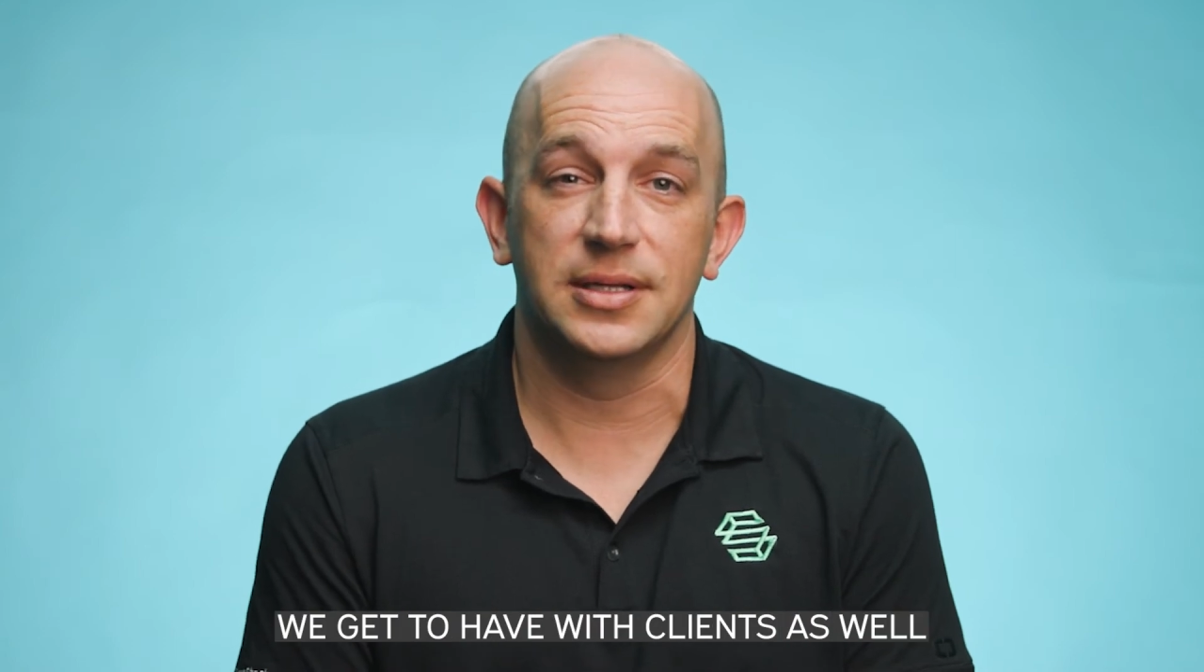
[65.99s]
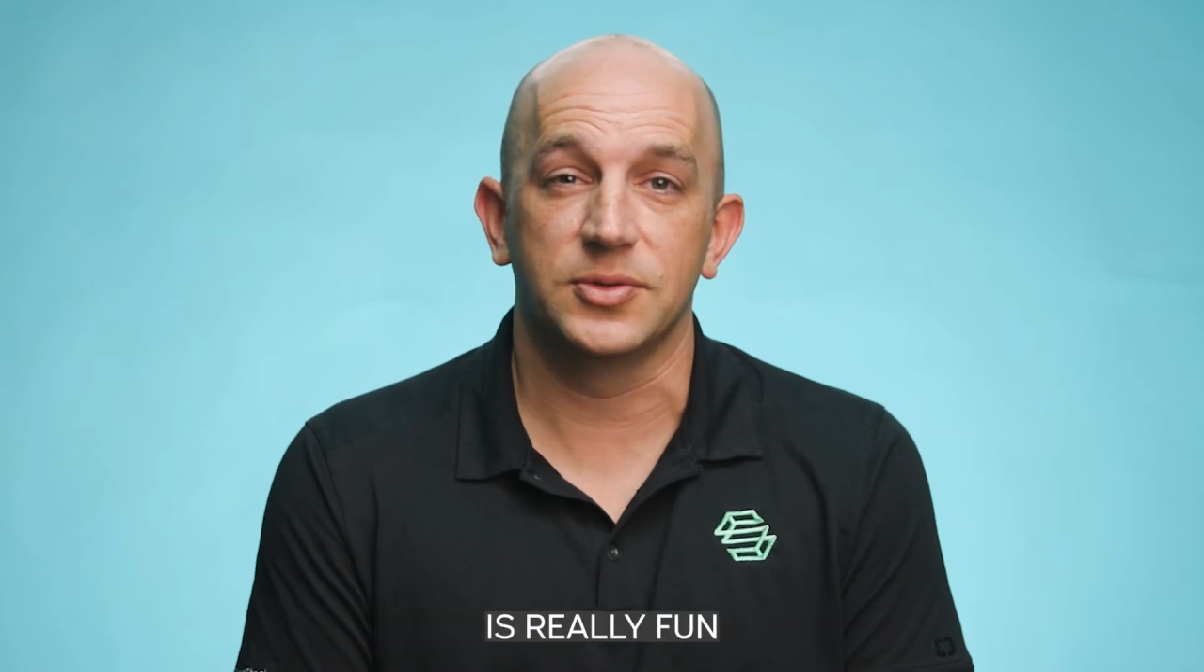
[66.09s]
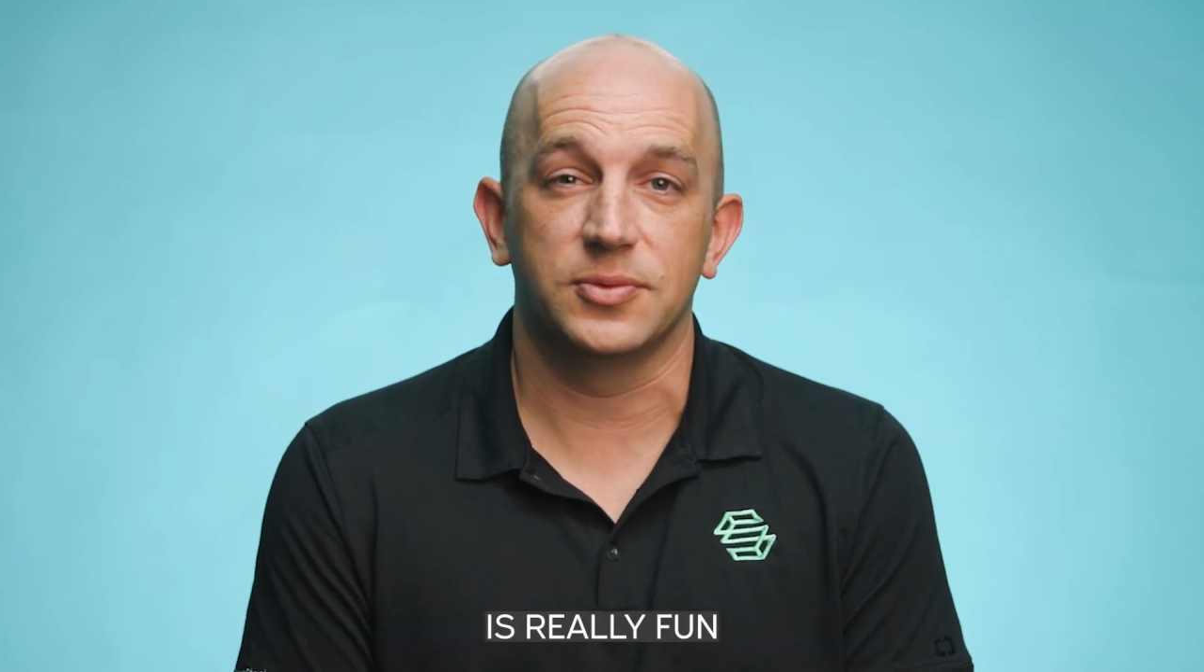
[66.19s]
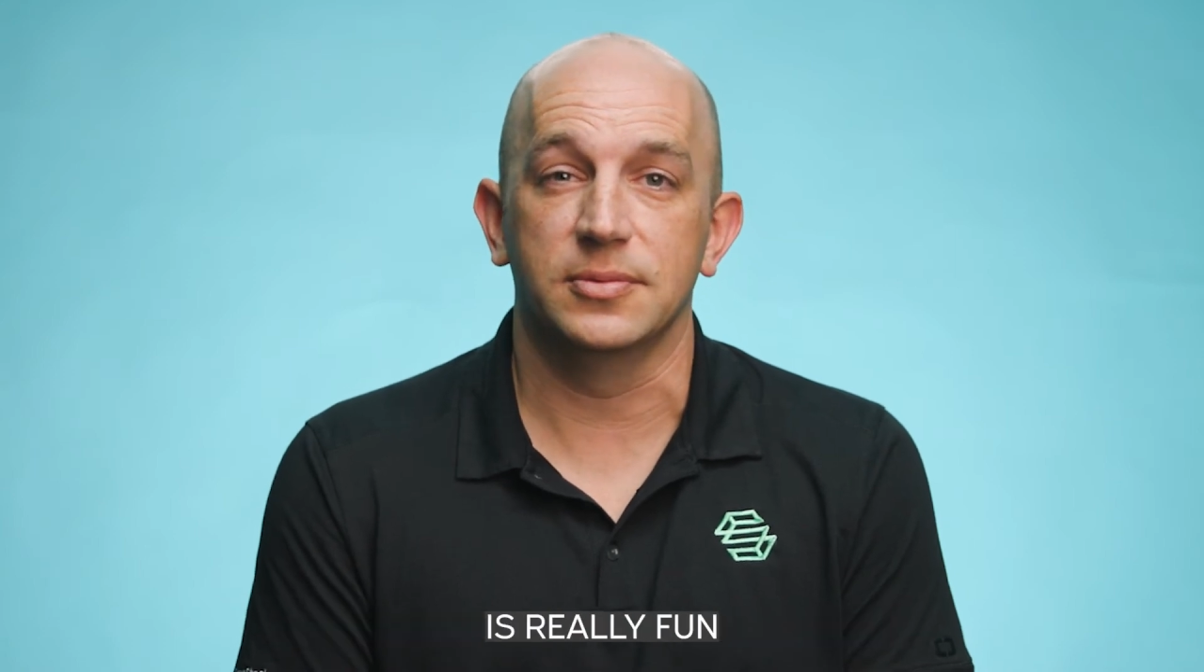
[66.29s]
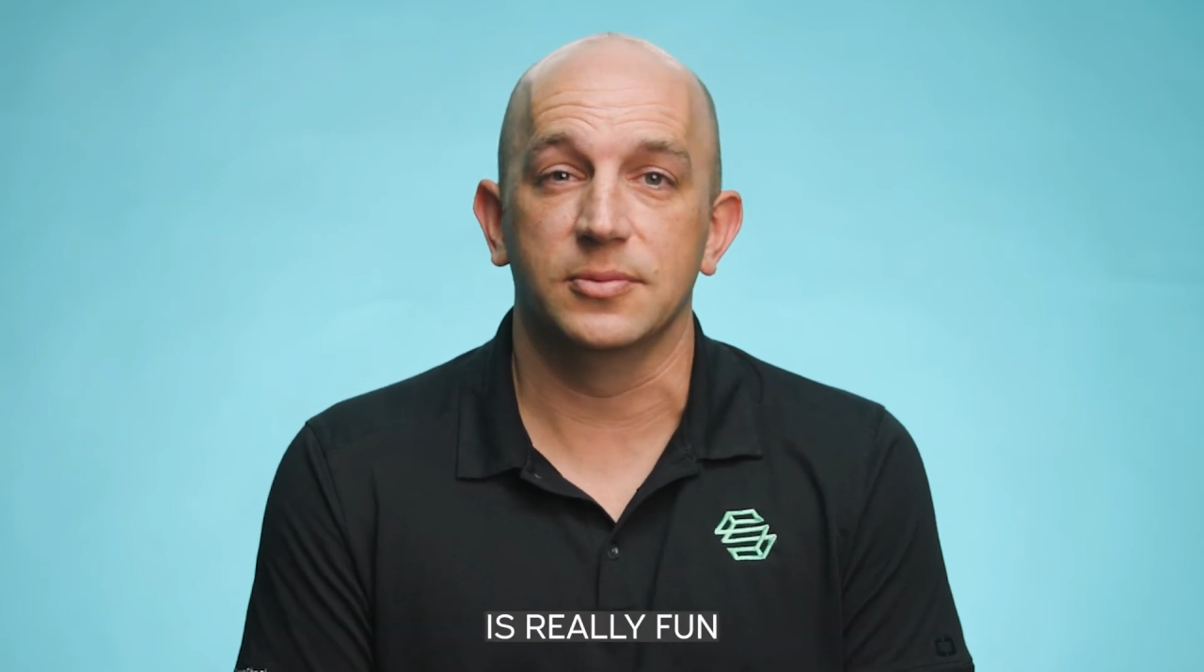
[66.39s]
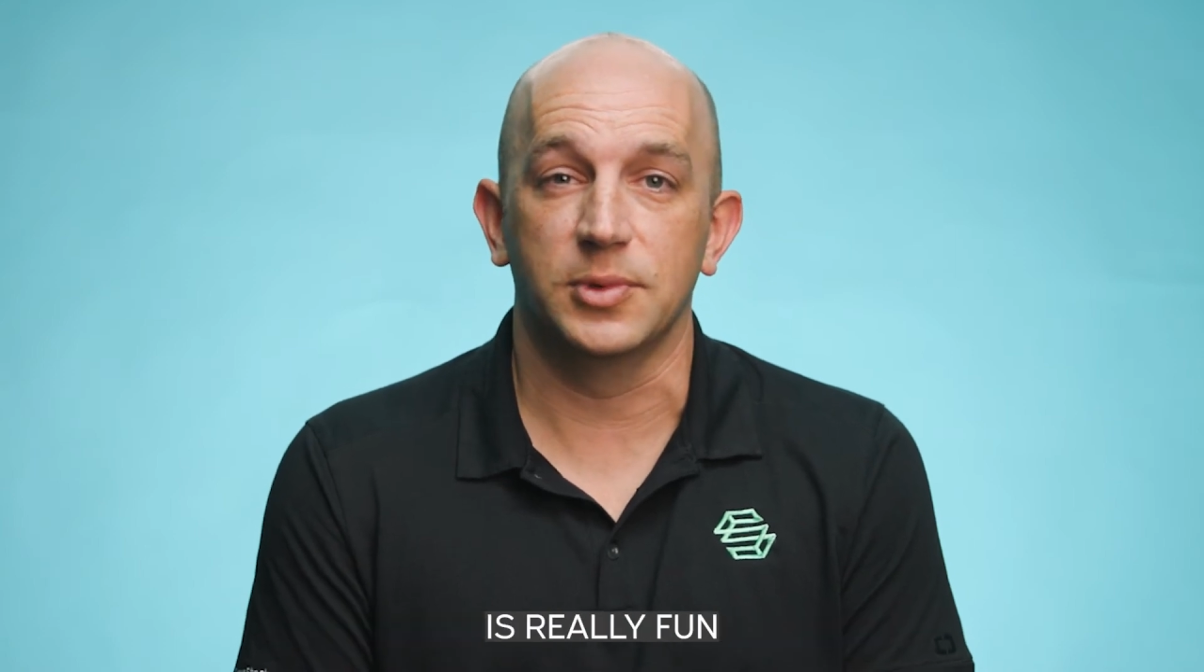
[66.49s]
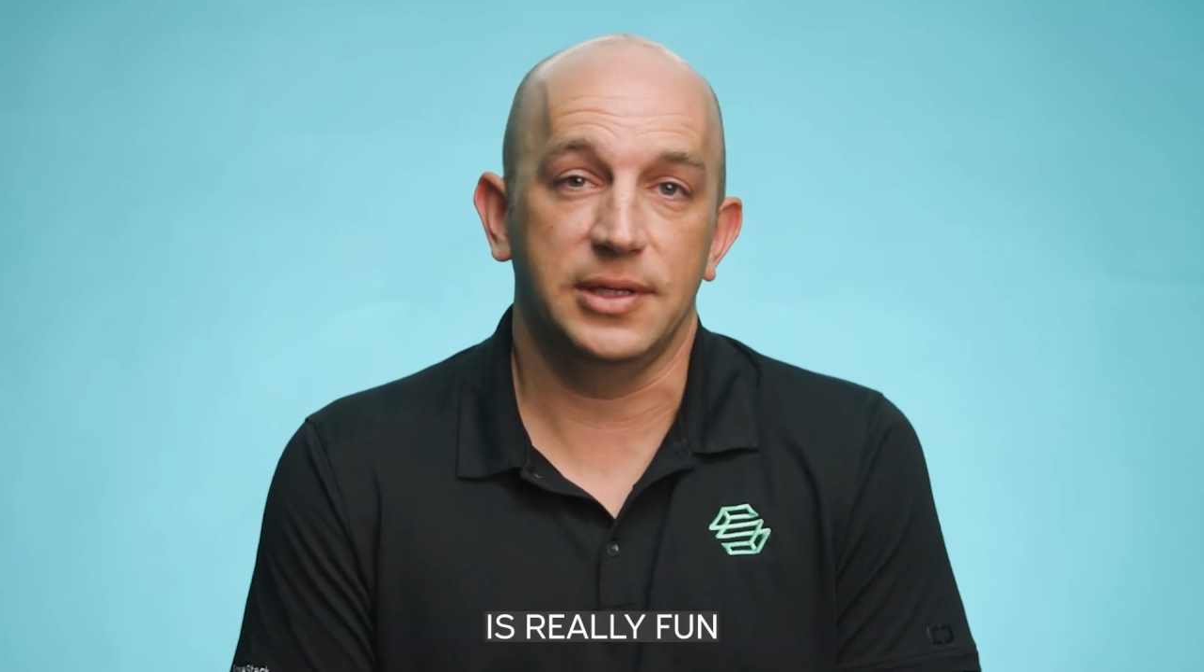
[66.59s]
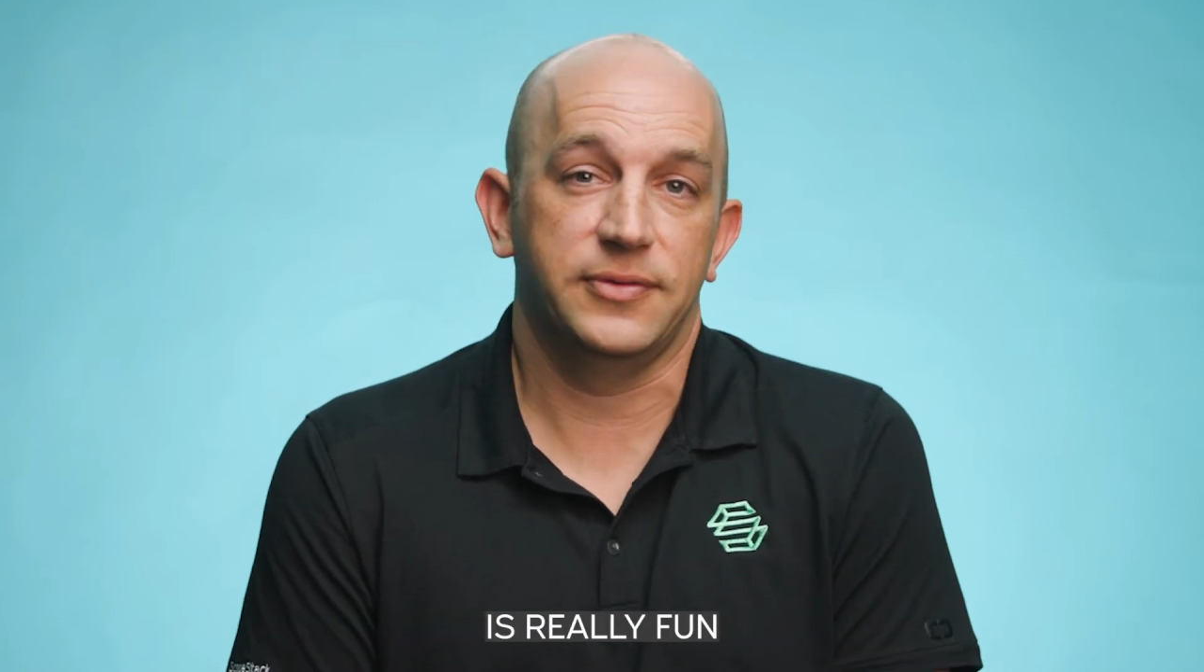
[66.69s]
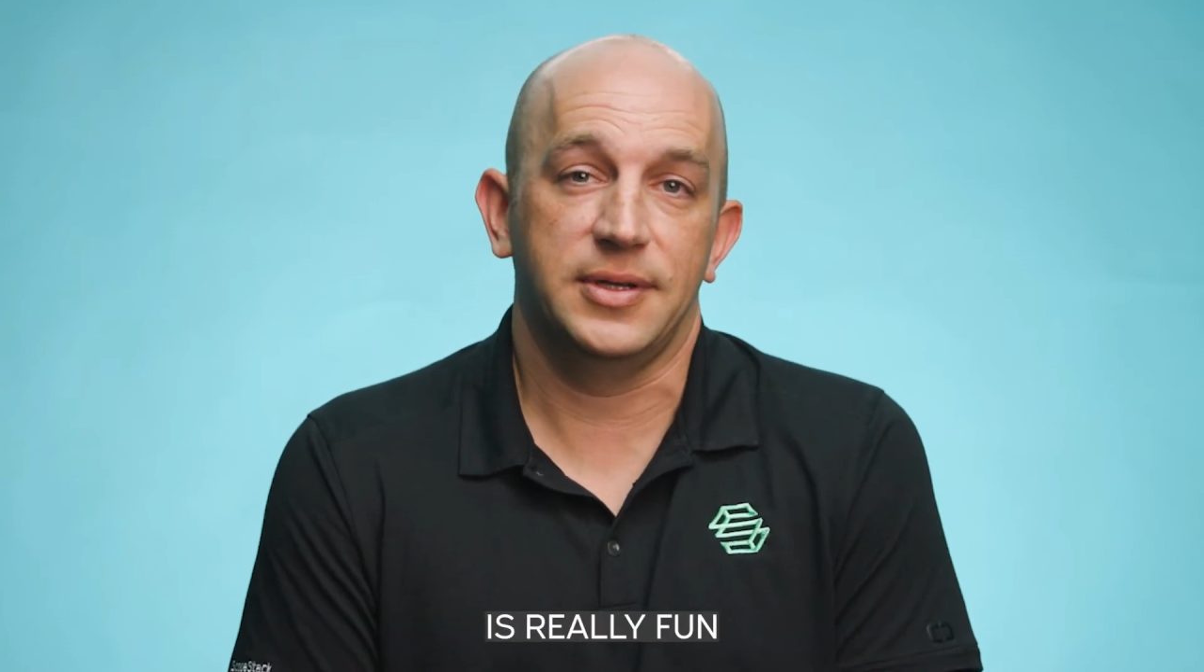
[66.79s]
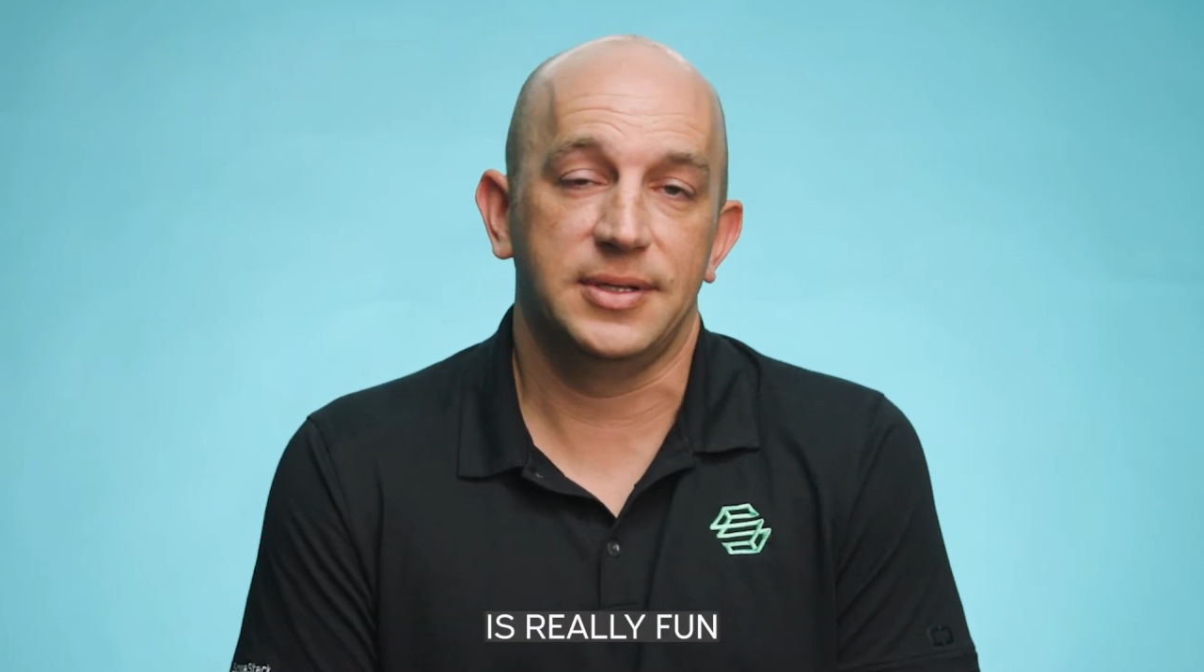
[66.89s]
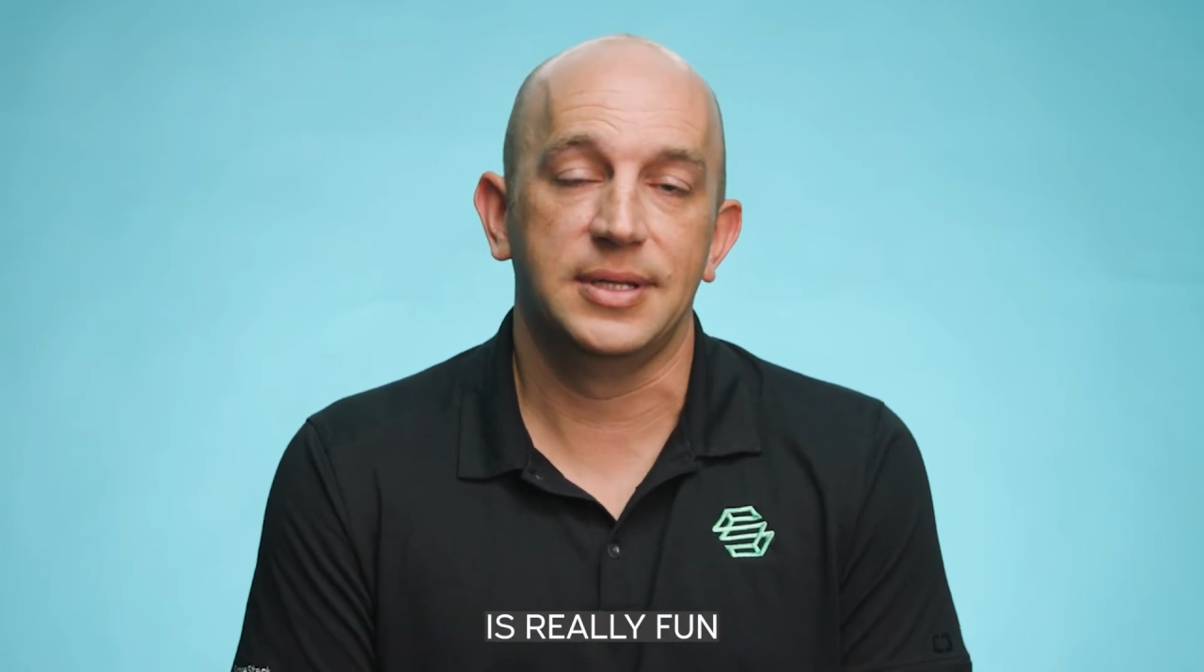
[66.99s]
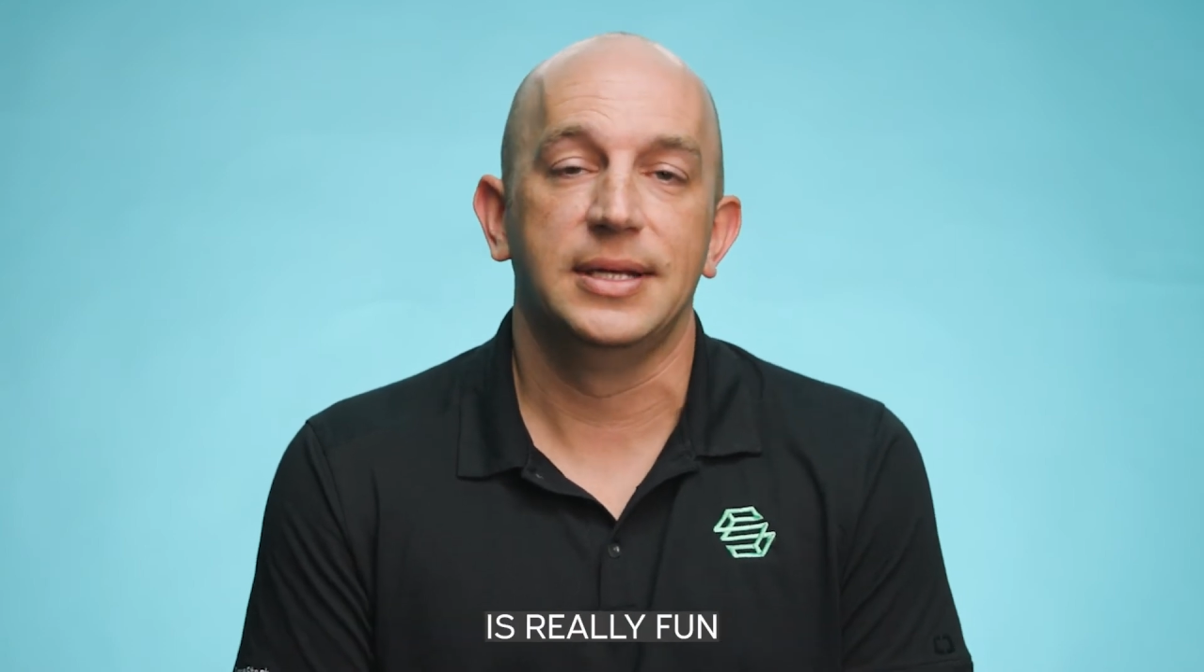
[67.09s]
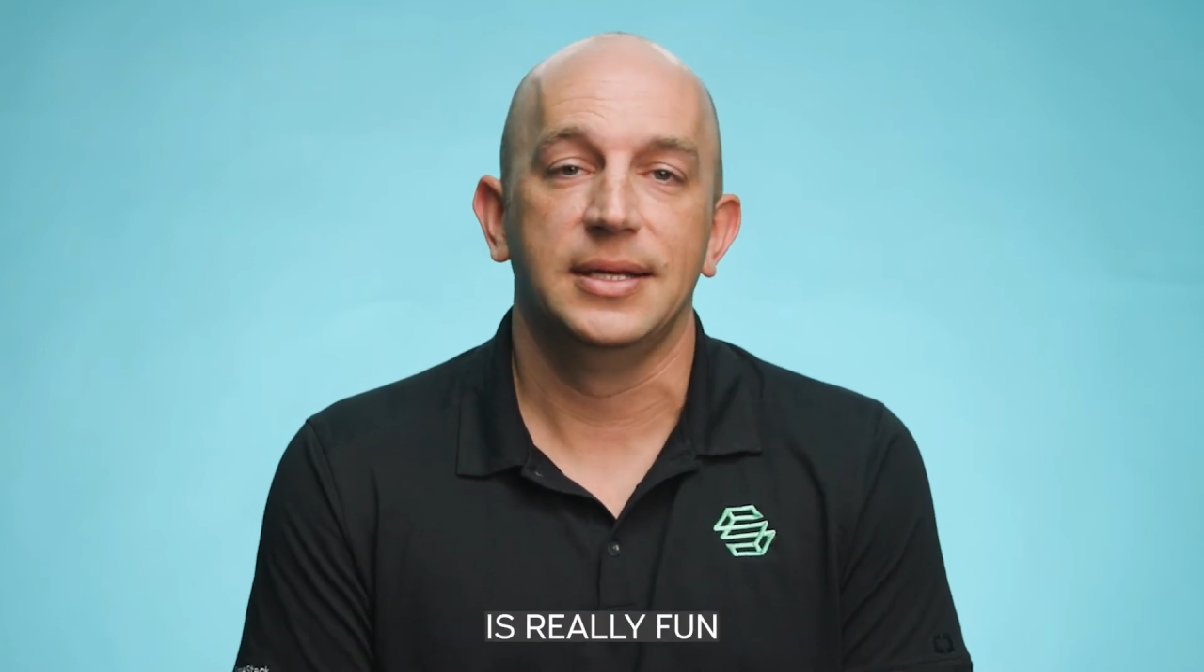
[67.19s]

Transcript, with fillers: is really fun.